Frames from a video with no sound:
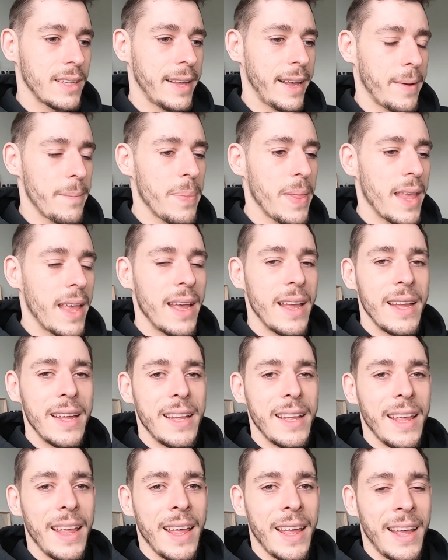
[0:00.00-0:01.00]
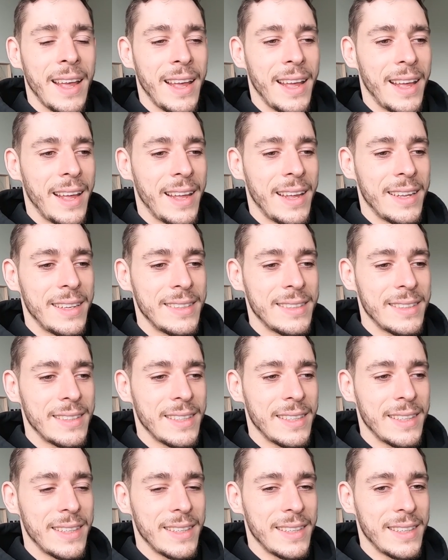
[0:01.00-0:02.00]
Yeah.
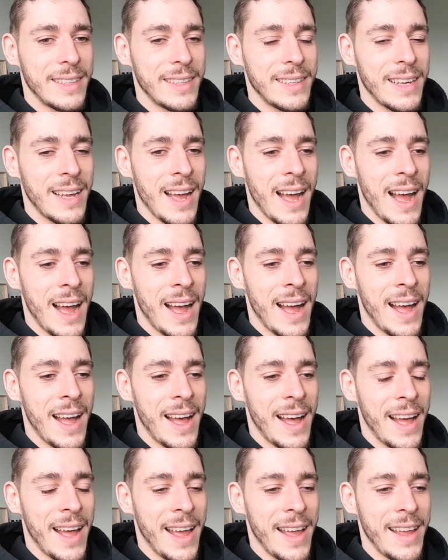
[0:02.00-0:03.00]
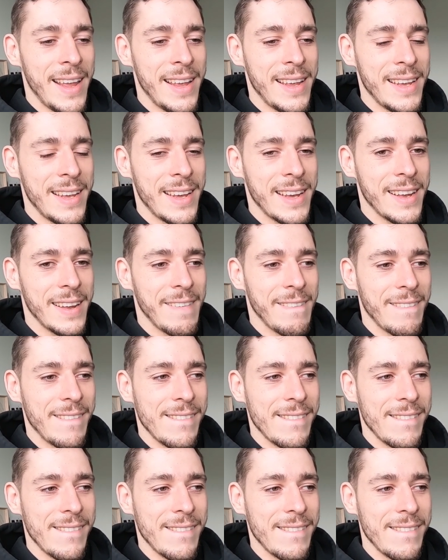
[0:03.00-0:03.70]
And uh, I